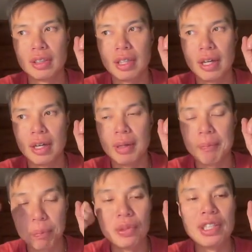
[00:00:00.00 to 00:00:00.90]
a
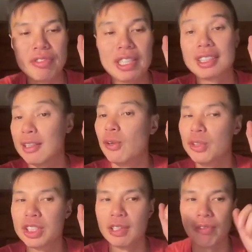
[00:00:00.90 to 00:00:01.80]
previous
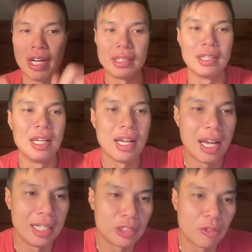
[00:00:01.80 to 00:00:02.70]
solution, right?
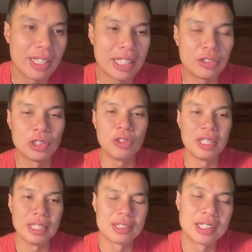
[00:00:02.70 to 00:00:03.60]
And the way that you do
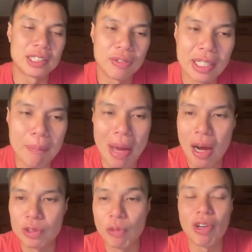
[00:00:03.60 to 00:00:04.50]
it is just think
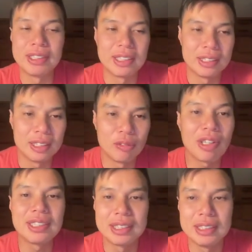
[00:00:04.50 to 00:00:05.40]
about the
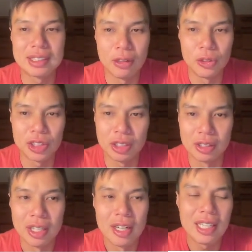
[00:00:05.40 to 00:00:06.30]
1D solution.
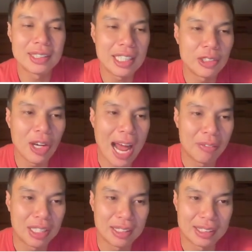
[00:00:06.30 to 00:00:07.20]
Let's say you
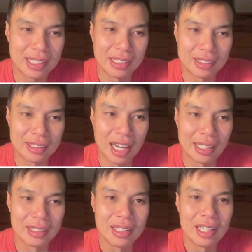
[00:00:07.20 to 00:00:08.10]
have to contain a
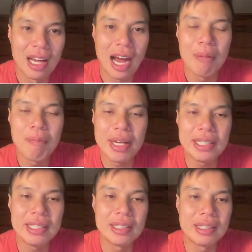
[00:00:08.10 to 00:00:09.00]
9. How
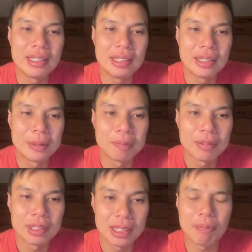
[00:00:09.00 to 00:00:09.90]
many
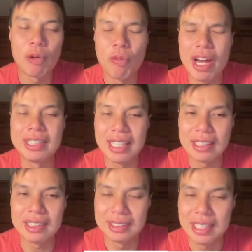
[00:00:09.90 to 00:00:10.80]
subarray
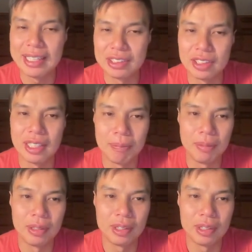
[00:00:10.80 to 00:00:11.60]
that contains the number